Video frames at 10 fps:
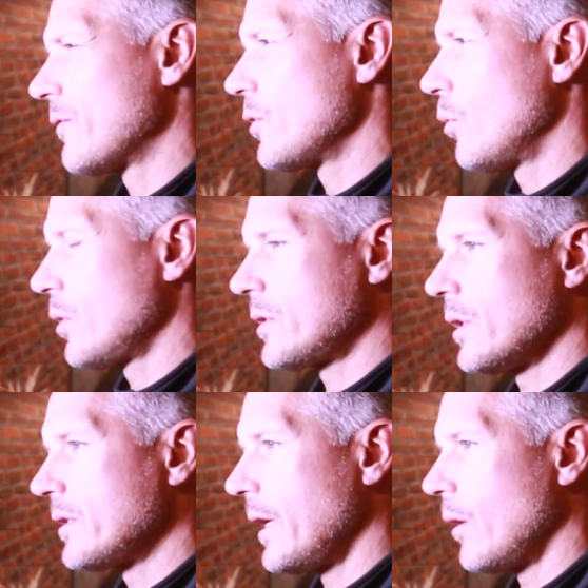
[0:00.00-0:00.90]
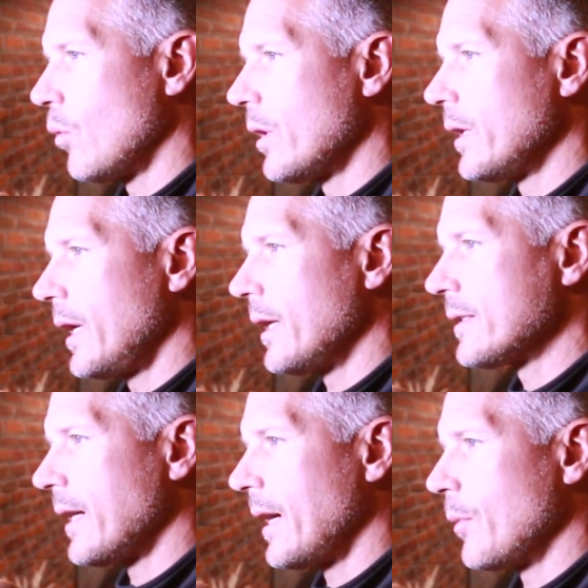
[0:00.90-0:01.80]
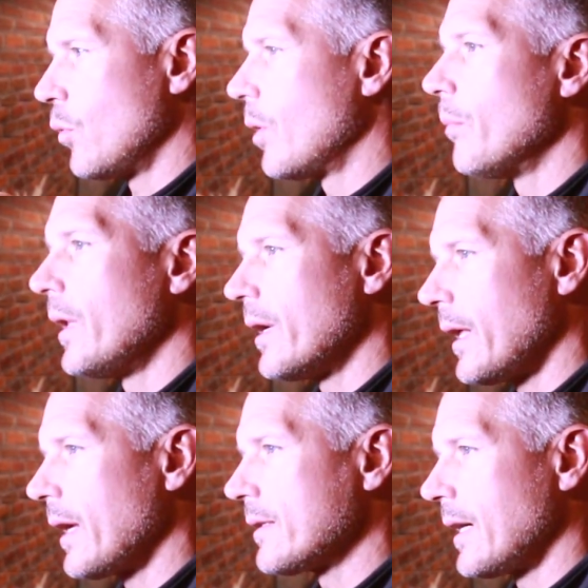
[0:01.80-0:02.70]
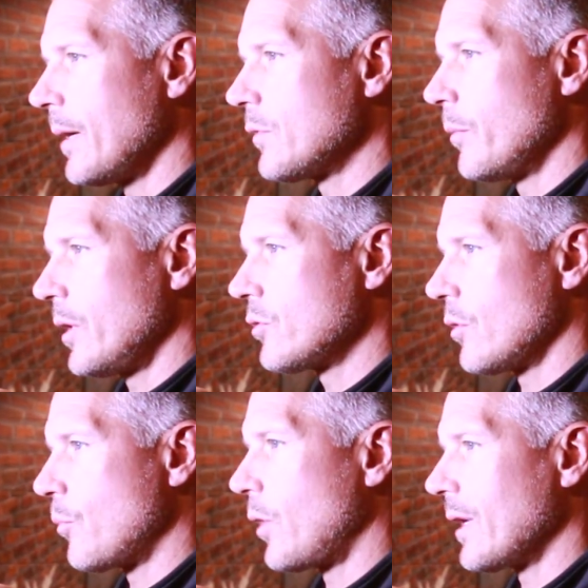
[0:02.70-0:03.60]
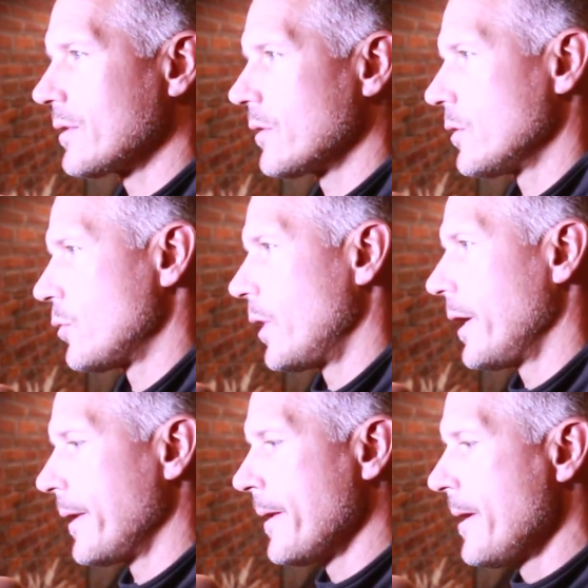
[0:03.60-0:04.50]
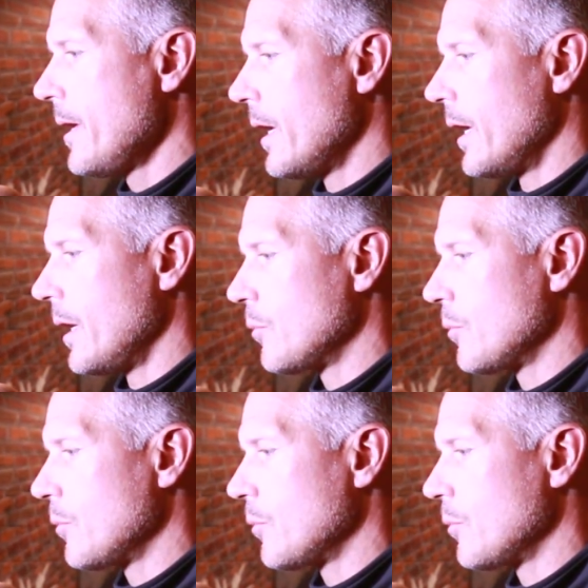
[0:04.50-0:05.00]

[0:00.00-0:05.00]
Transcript: So we're just going to take it one day at a time and 1 minute at a time to make sure the process is right. And